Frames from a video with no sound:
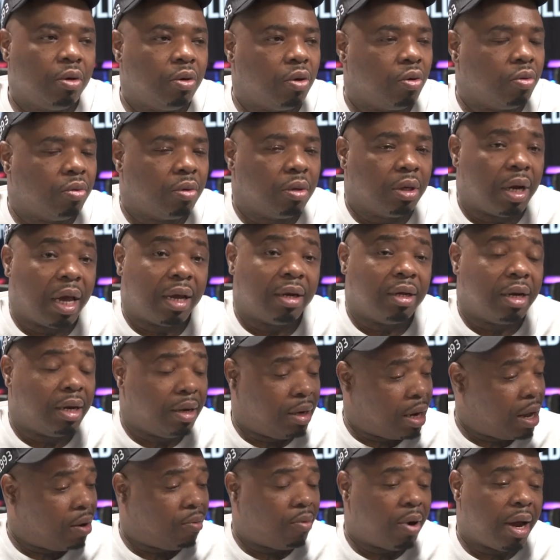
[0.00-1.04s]
know, that
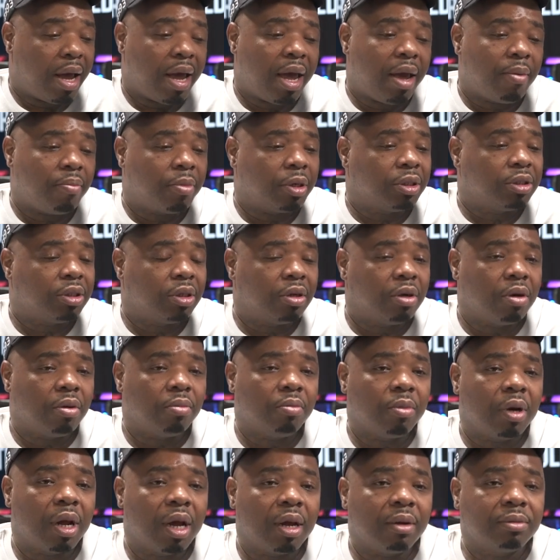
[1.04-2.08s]
that what happened to him.
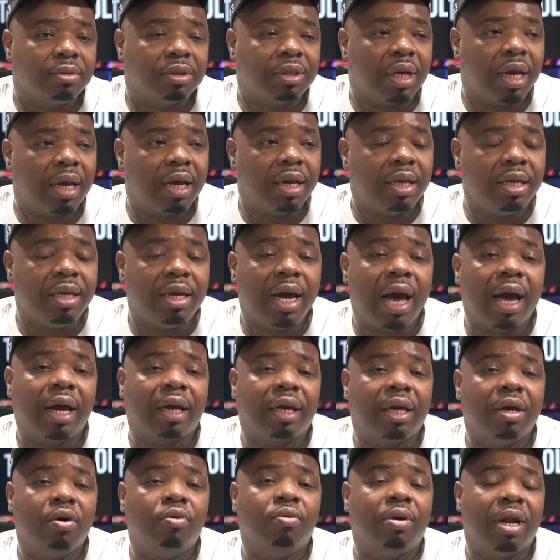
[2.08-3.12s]
You know what I'm saying? He got
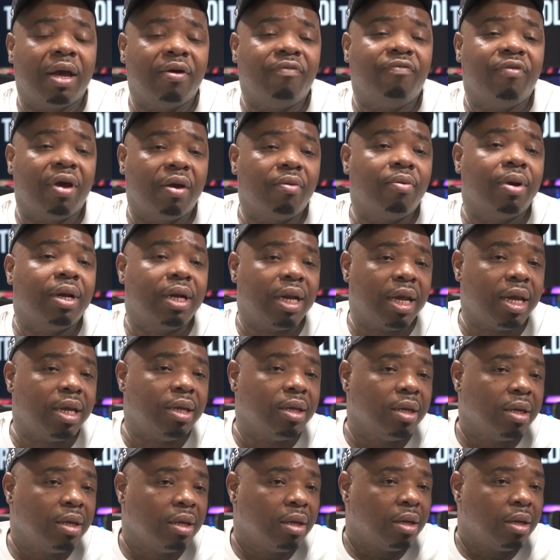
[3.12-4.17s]
killed that very day.